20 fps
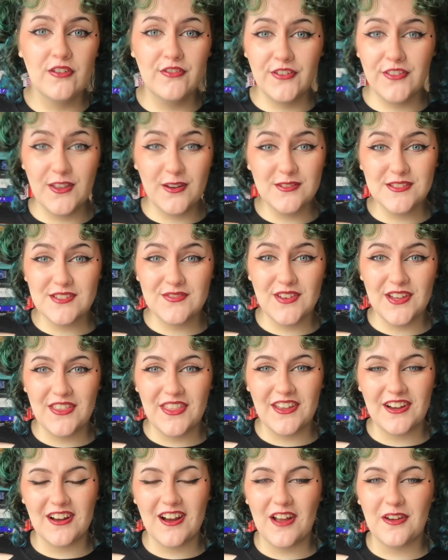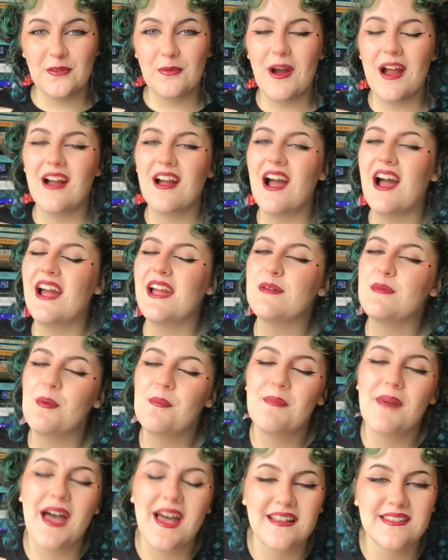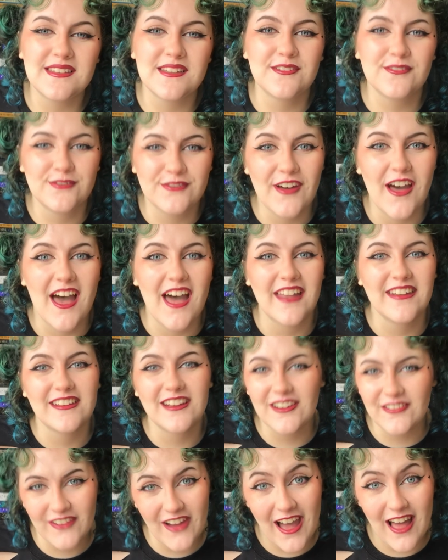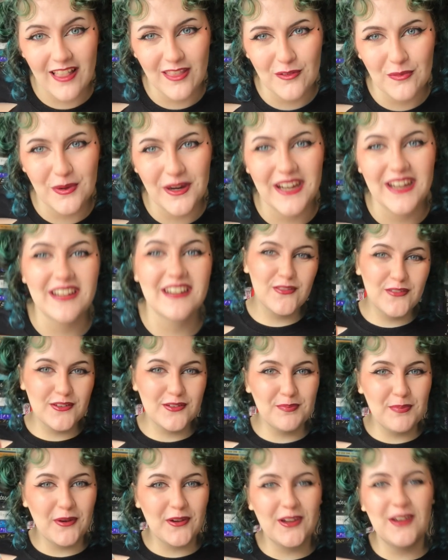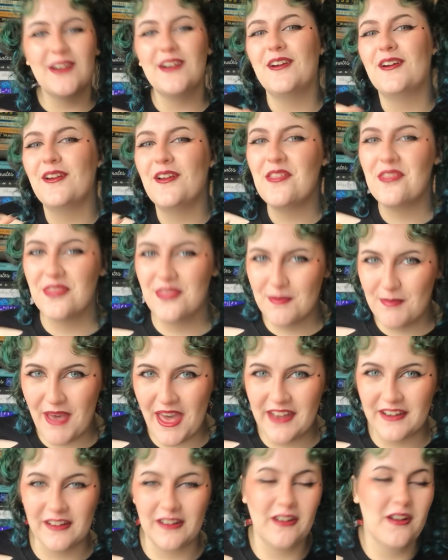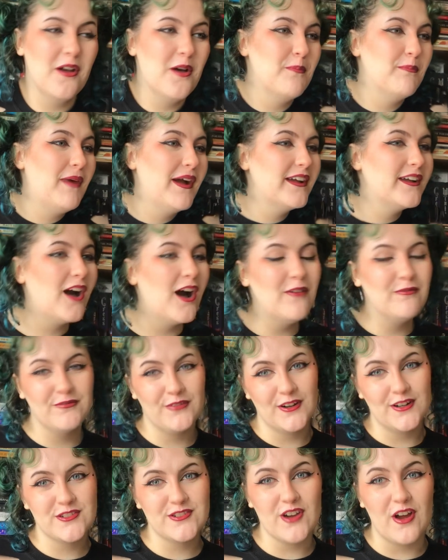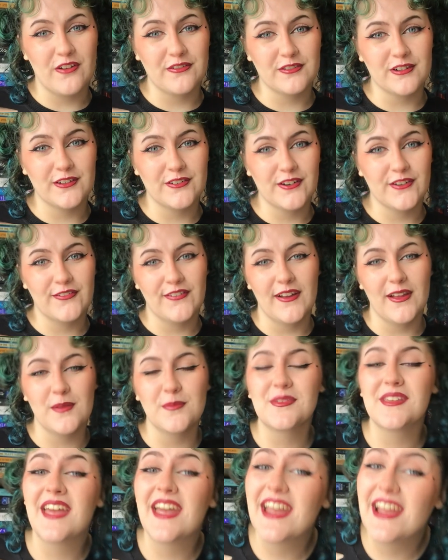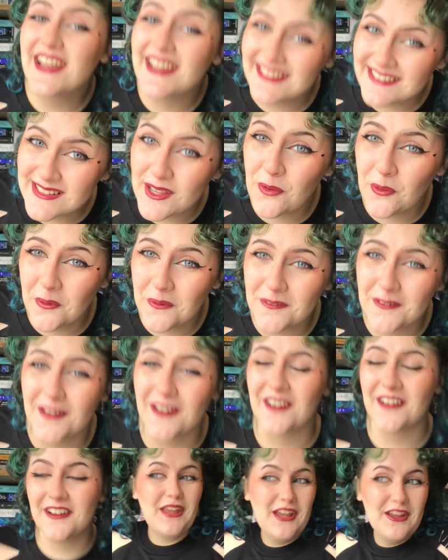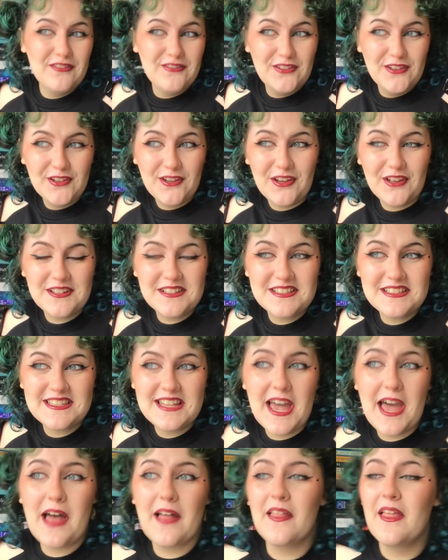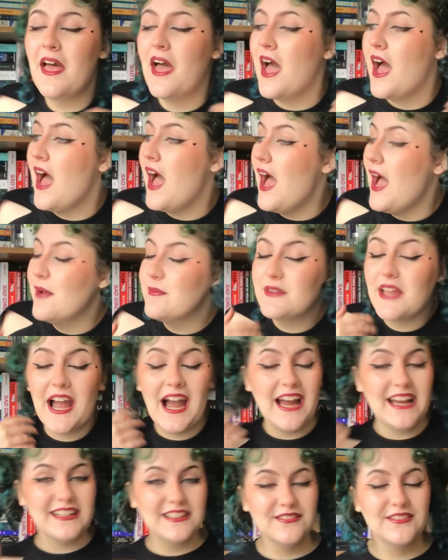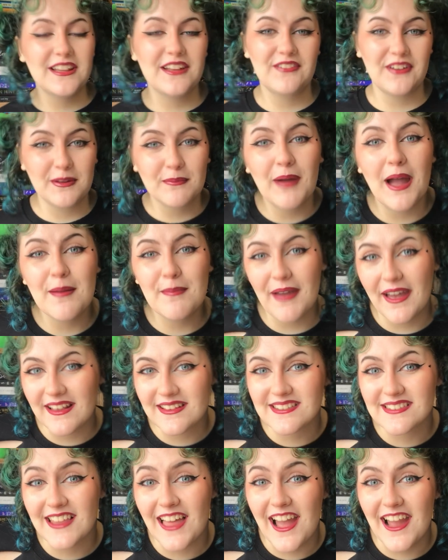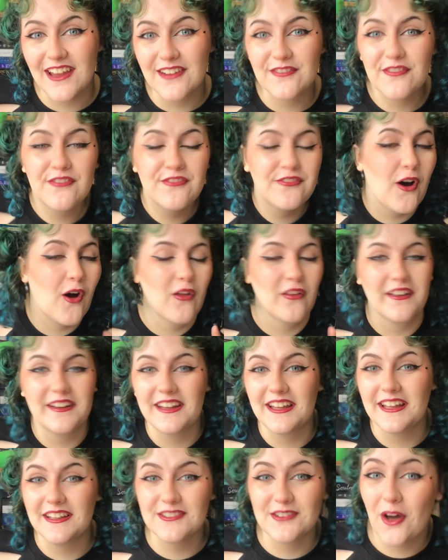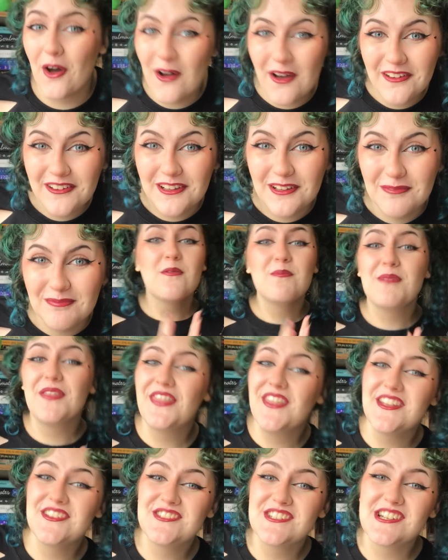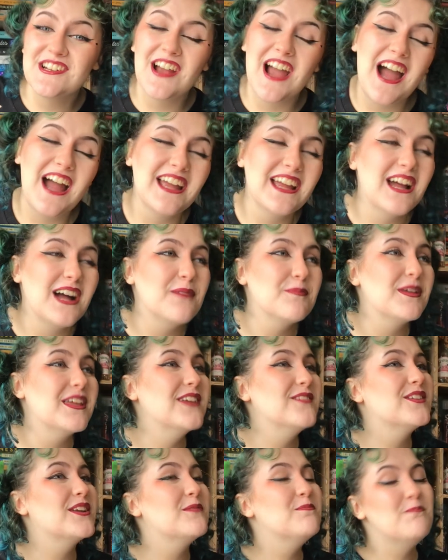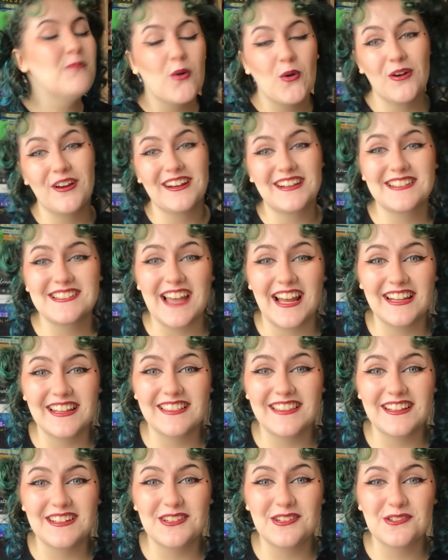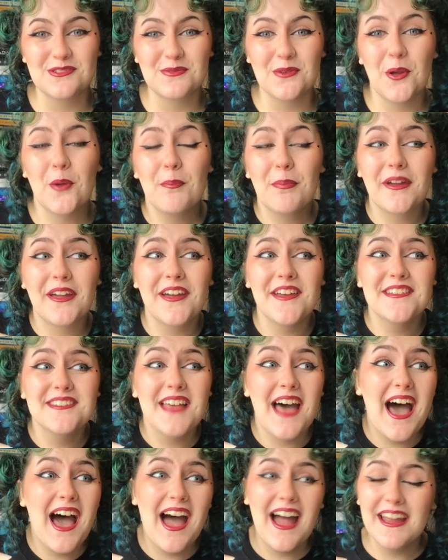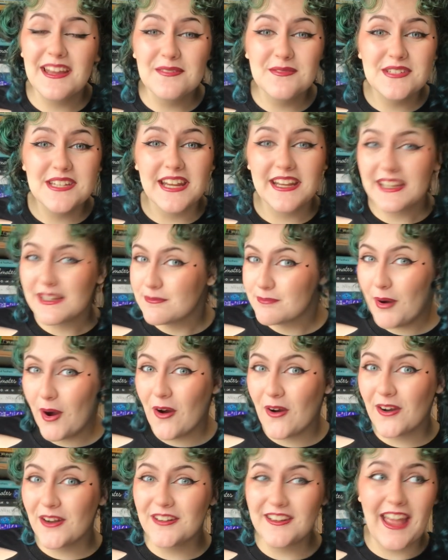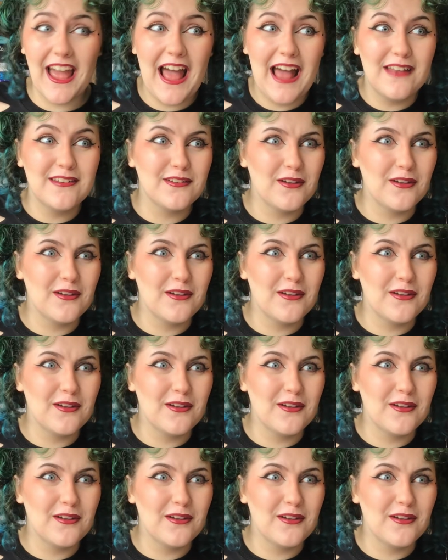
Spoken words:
For those of you that are unaware, I am a massive fan of Halloween. The spookier, the better. My comfort genre for films is horror. If you couldn't tell, I'm kind of living my best life falling into autumn. But this year I am even more excited than usual because I am taking part and